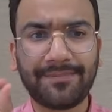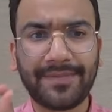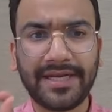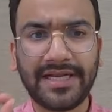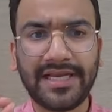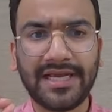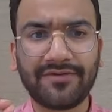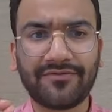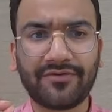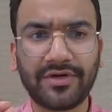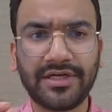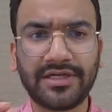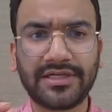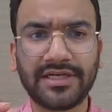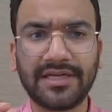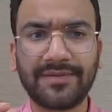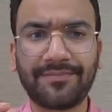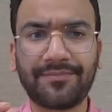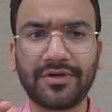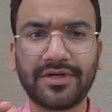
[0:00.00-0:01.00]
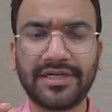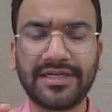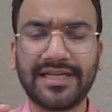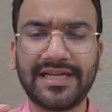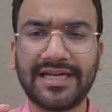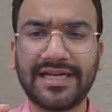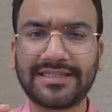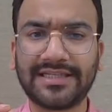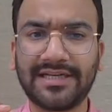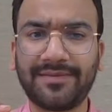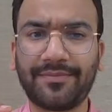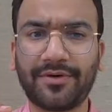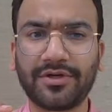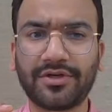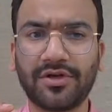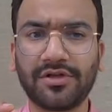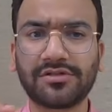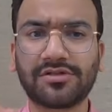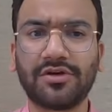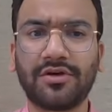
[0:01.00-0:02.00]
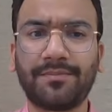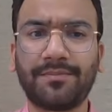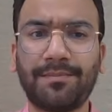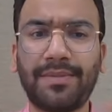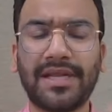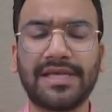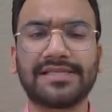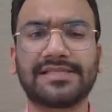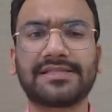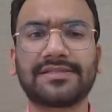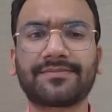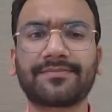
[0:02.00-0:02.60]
PDF auditor report and director report also, plus